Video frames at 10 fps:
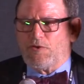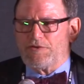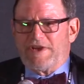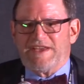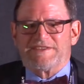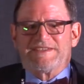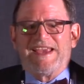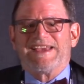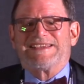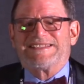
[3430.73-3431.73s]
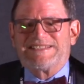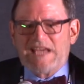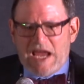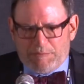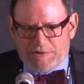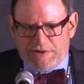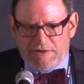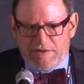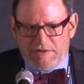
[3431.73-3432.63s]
or less, except,